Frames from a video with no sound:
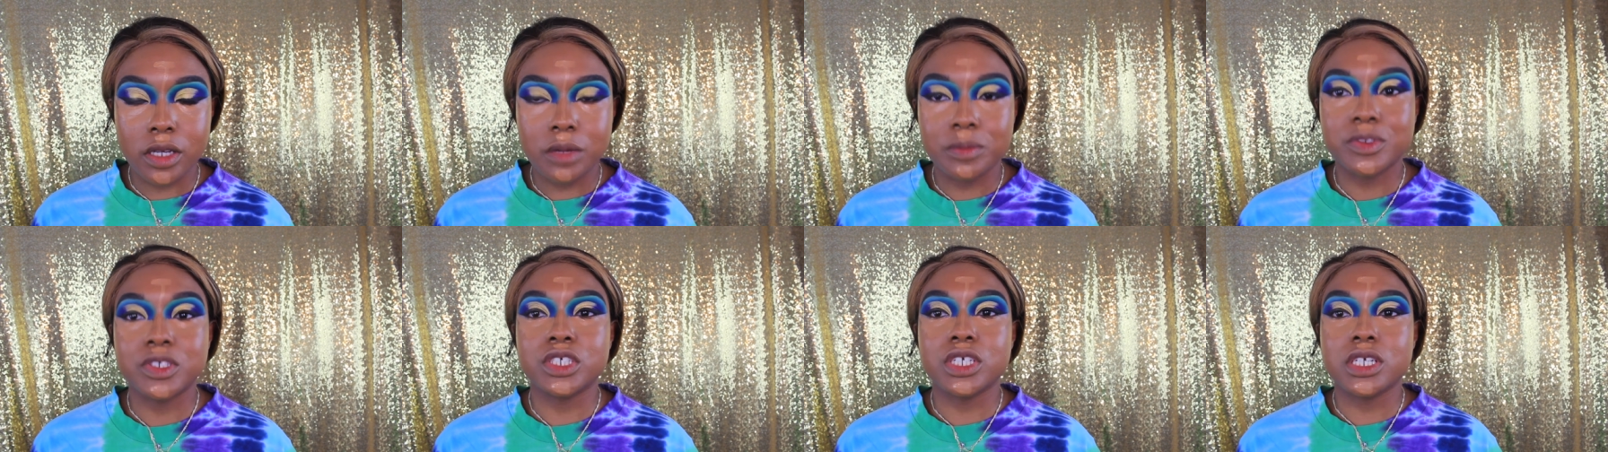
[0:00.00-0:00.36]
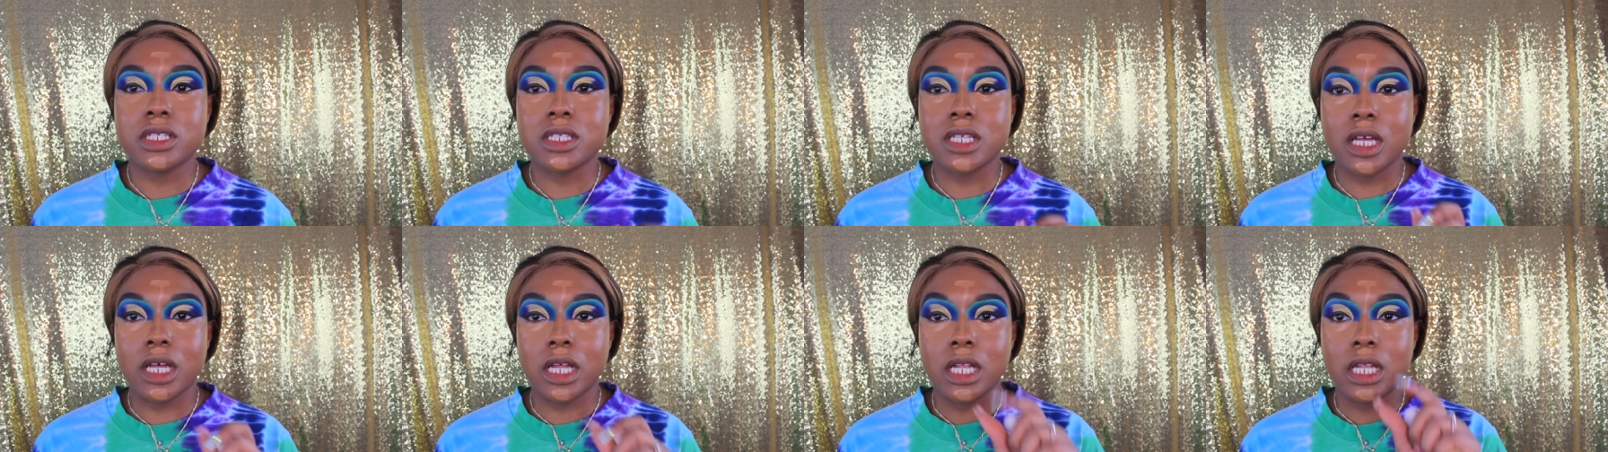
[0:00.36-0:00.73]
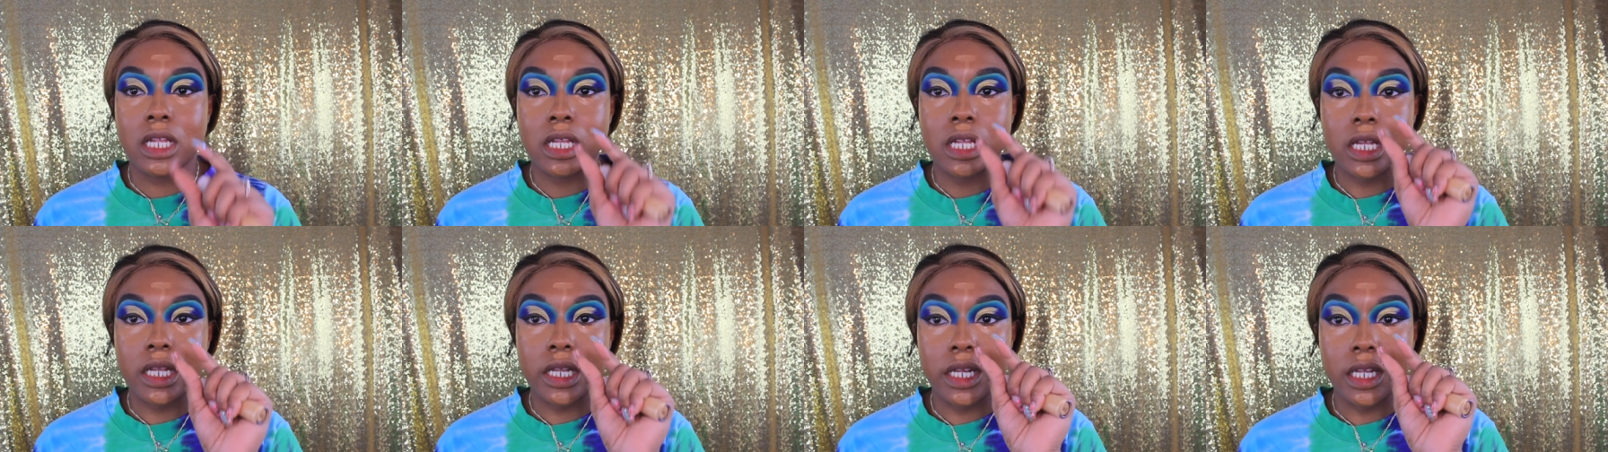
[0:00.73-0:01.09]
up just a
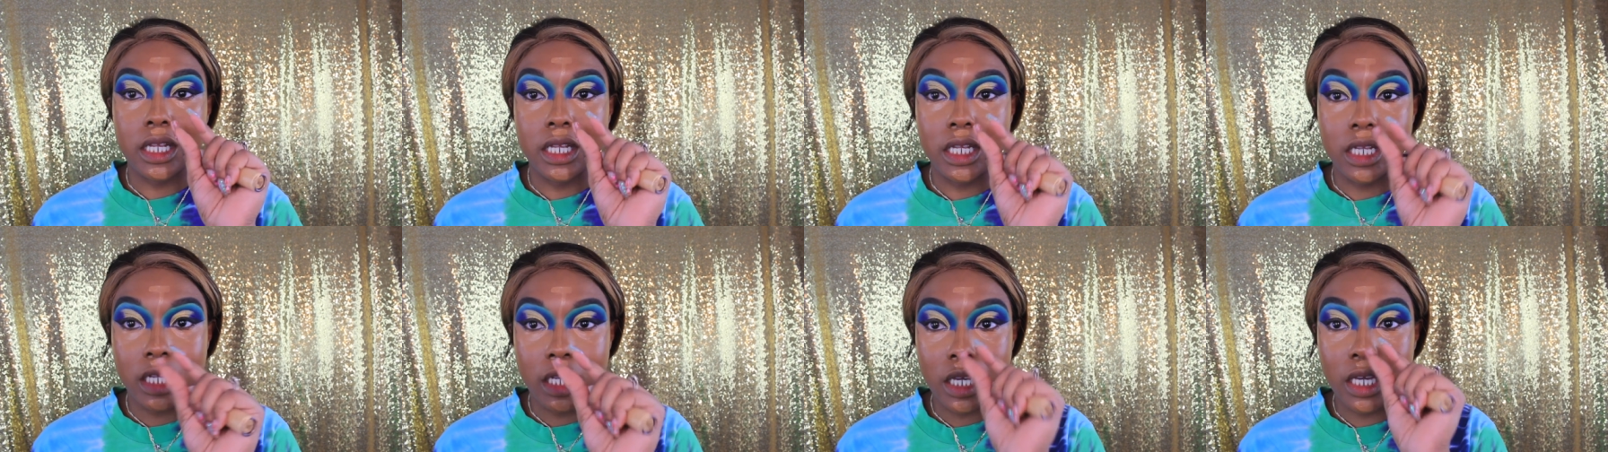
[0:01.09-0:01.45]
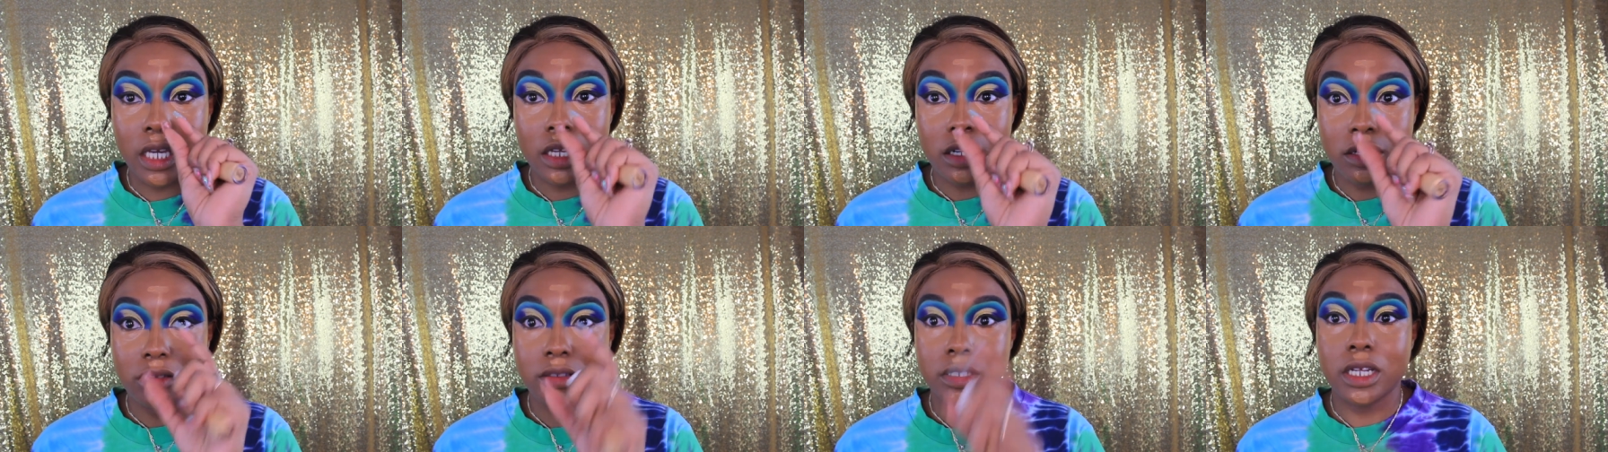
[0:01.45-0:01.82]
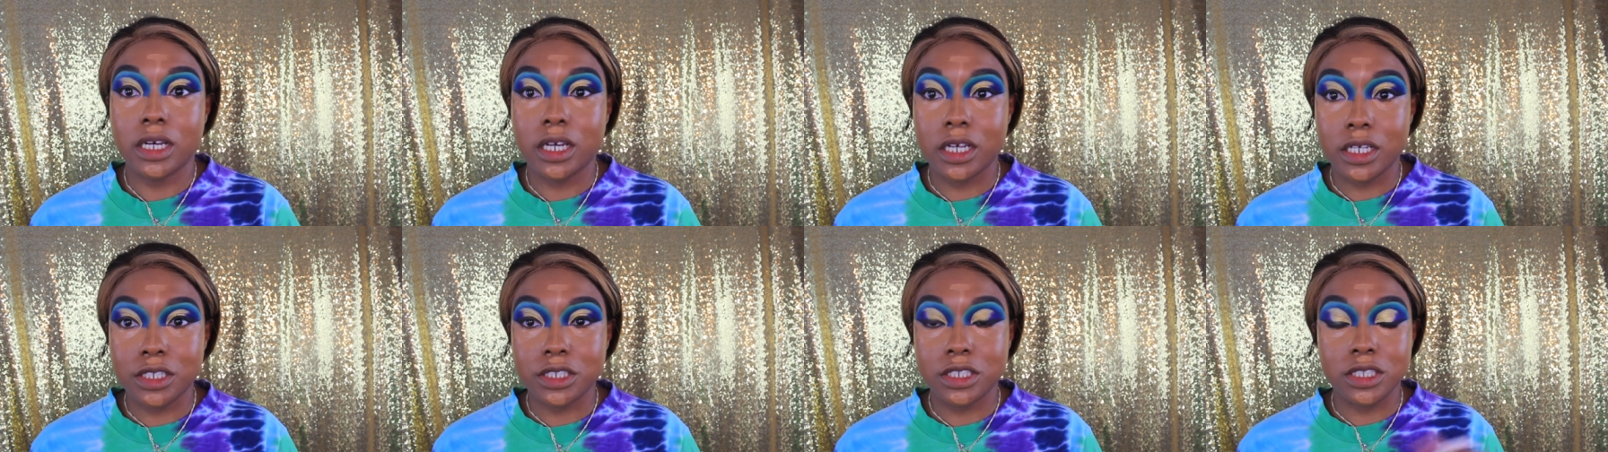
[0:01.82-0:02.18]
little
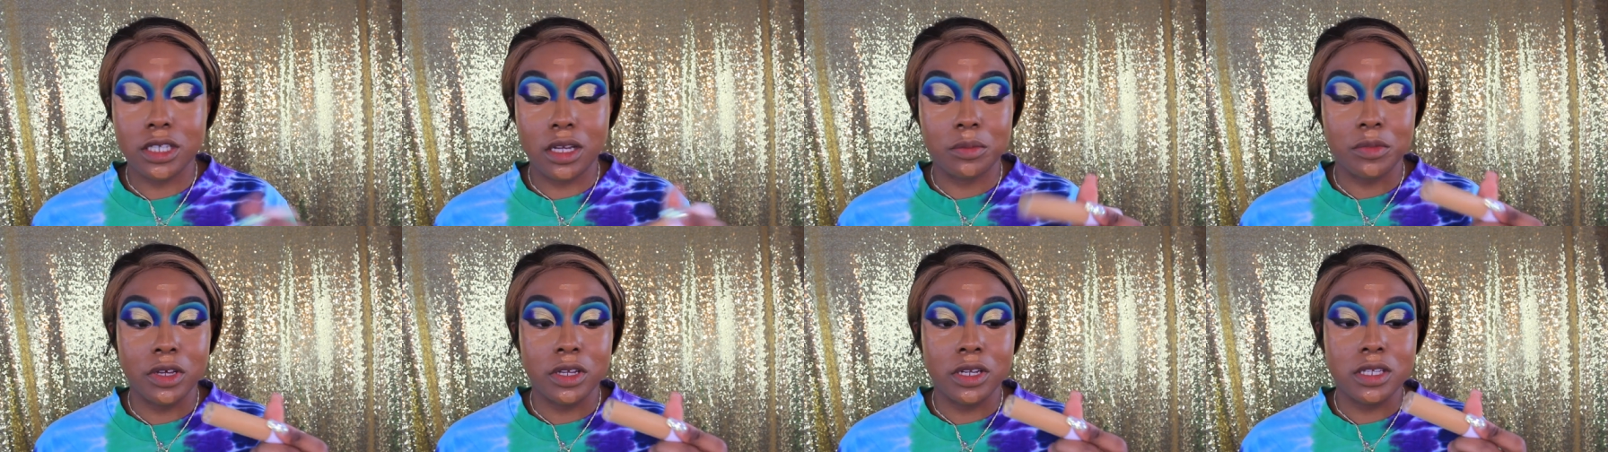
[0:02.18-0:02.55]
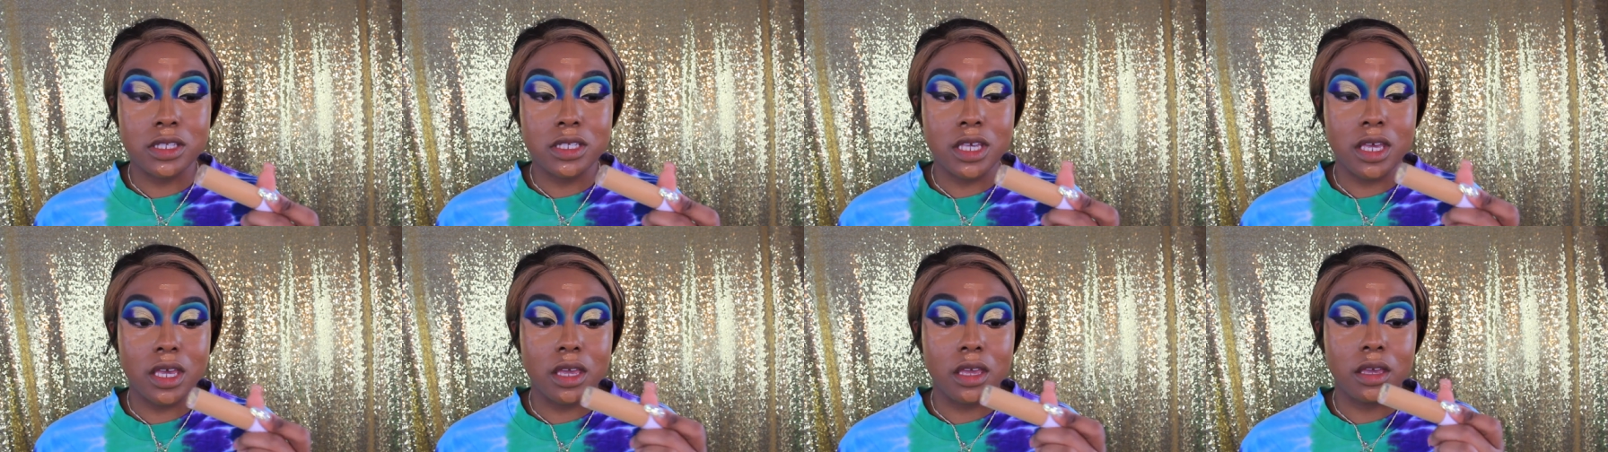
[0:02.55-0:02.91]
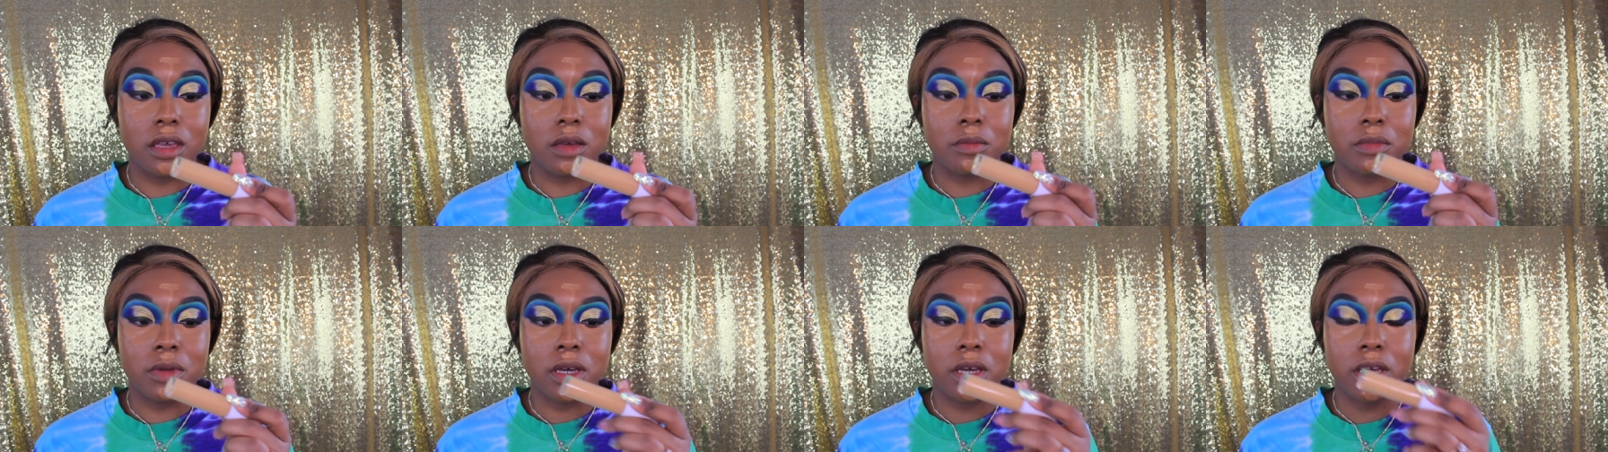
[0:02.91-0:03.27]
notch, I'm going to
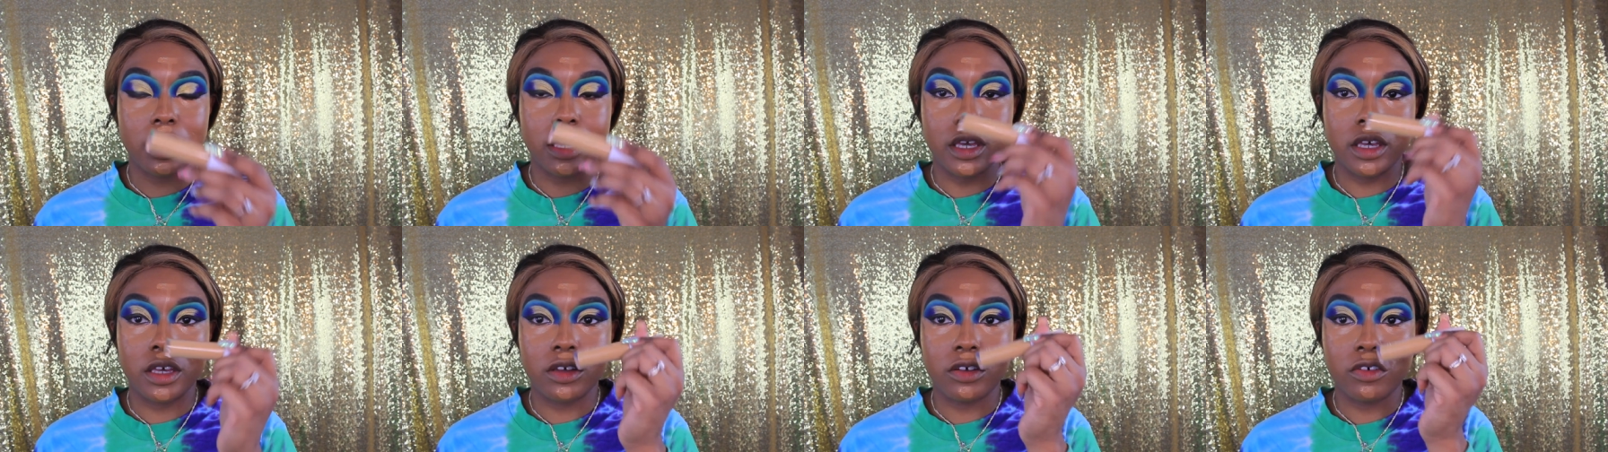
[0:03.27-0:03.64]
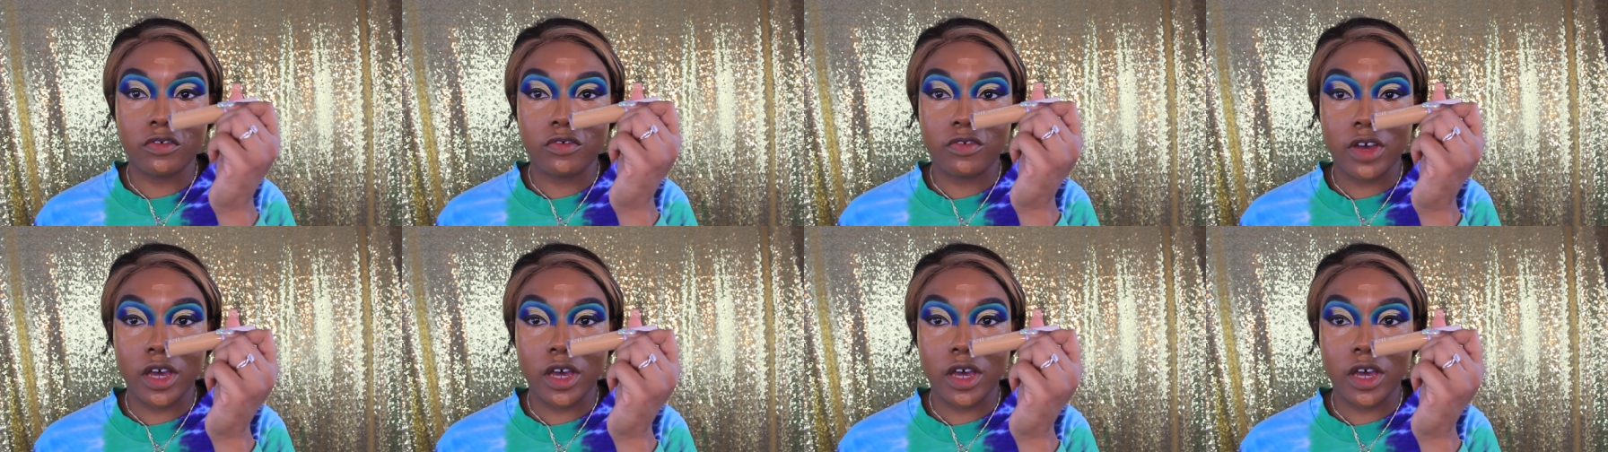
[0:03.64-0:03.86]
take my e.l.f.